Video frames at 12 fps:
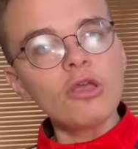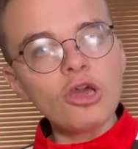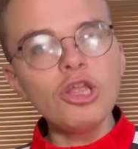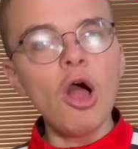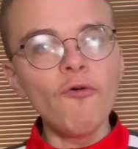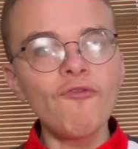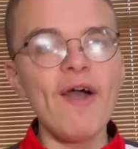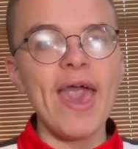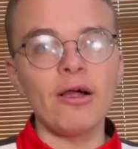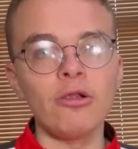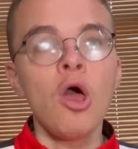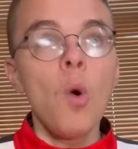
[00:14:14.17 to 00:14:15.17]
you know,
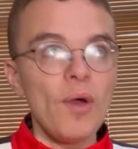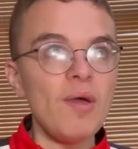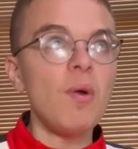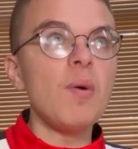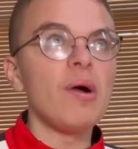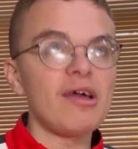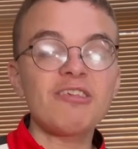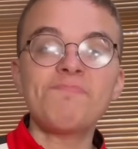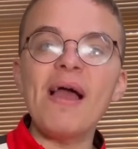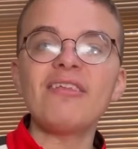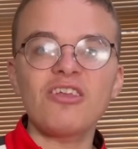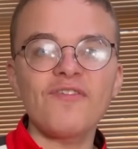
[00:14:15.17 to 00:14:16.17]
fail. We, we were
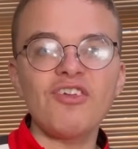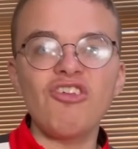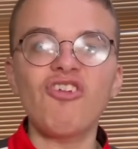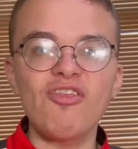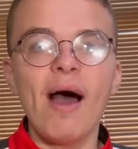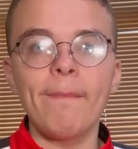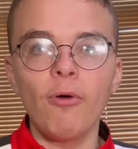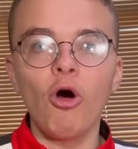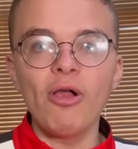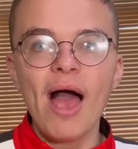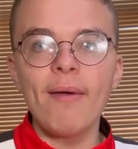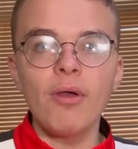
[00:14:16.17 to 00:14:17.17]
expected to finish in that
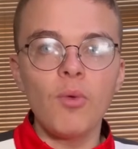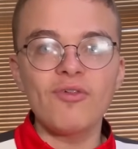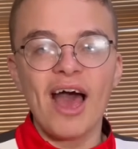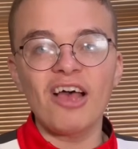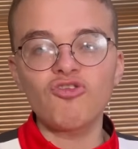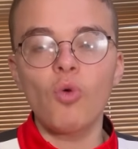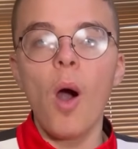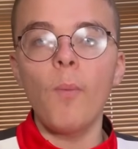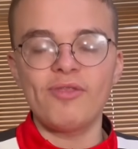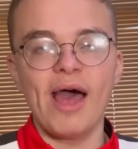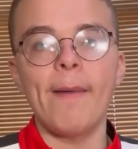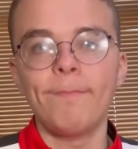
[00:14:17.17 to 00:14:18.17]
ball area with our squad,
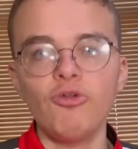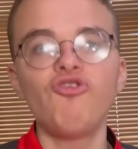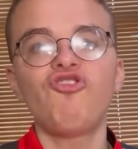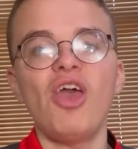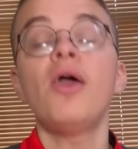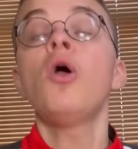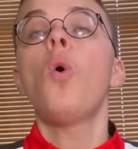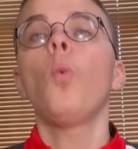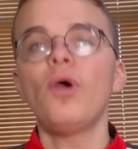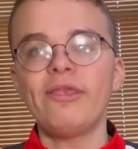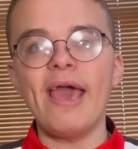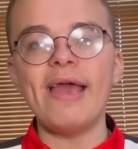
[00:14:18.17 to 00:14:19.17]
with our budget.
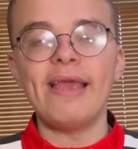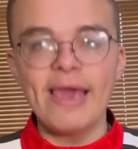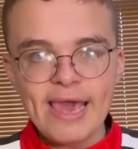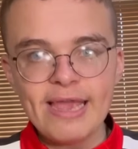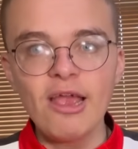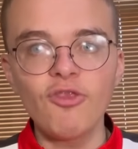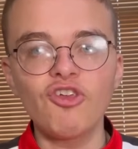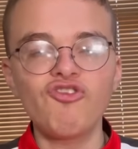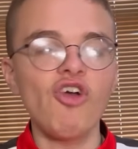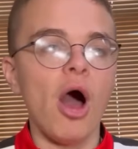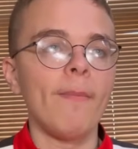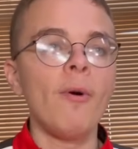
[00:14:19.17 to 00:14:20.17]
We did. He did the
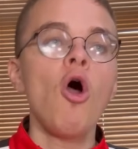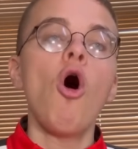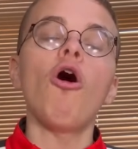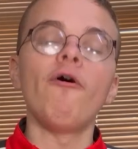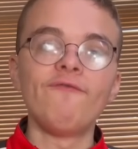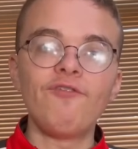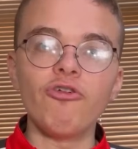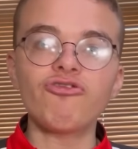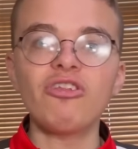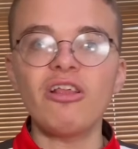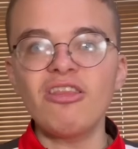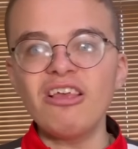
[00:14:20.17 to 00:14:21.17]
job.
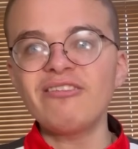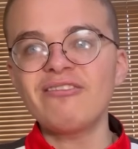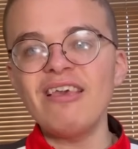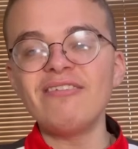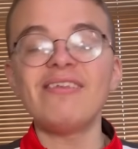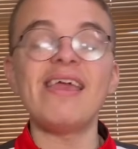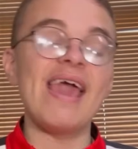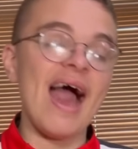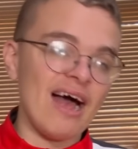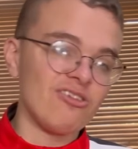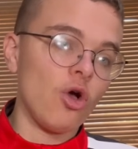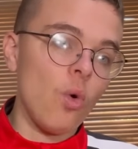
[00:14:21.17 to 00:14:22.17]
Unfortunately, this season, it
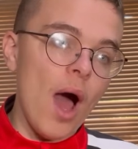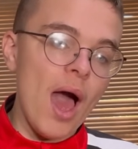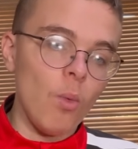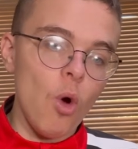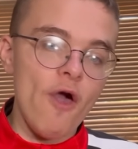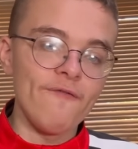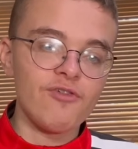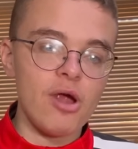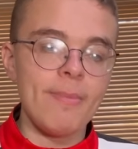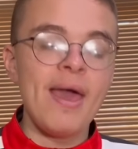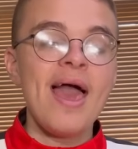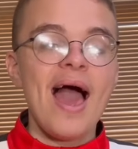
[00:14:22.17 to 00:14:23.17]
hasn't quite worked for him.